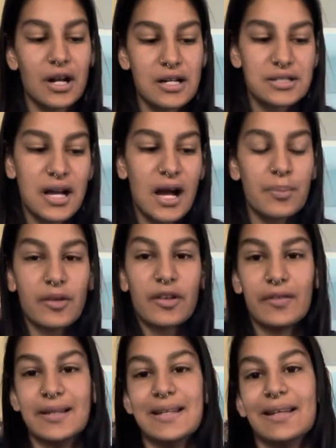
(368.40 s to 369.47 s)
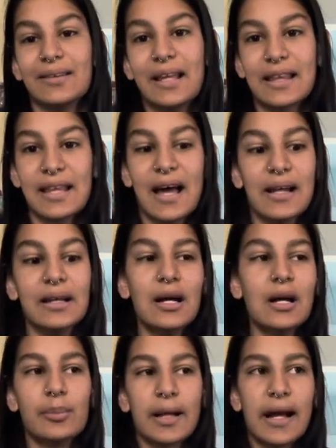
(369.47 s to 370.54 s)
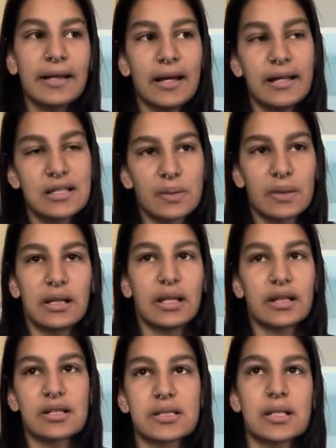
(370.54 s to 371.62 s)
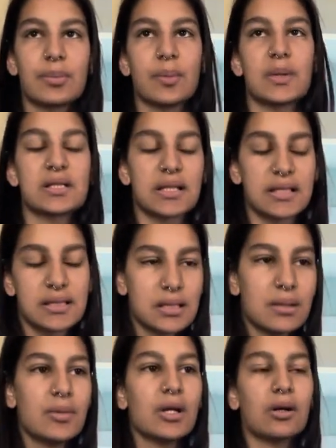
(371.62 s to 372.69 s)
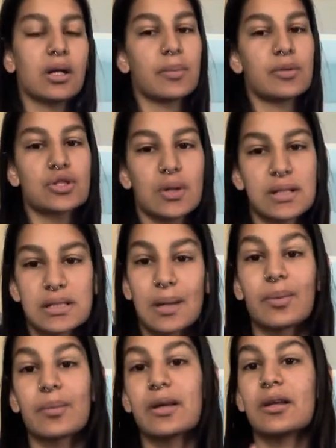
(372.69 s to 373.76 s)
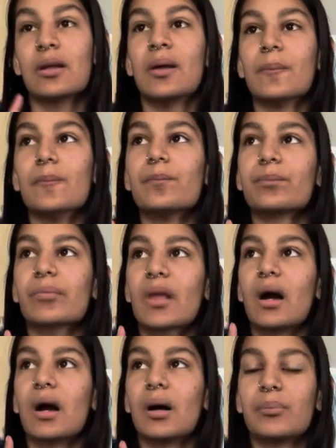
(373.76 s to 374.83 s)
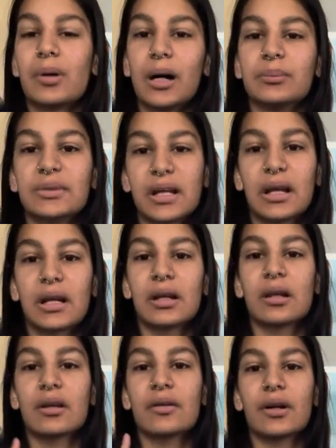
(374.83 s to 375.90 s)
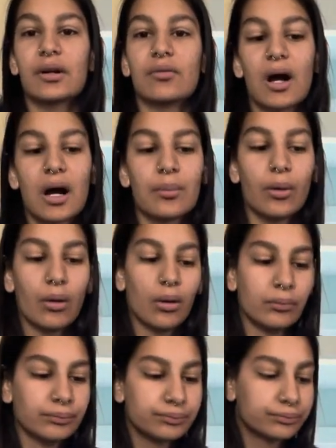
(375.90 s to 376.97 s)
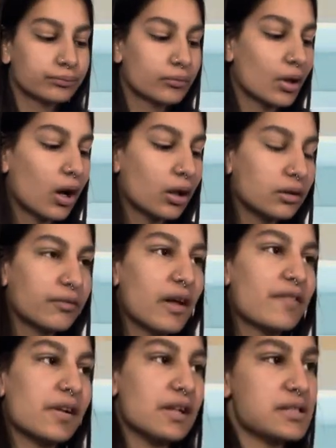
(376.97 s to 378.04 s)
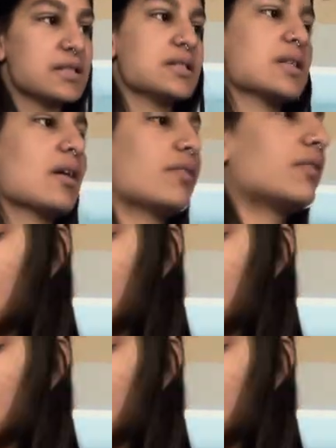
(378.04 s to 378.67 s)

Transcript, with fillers: on top, and then they eat it like that. But at night is when they get their supplements, like sea meal, hip and joint supplement, um, pumpkin, their robble, all of that fancy stuff.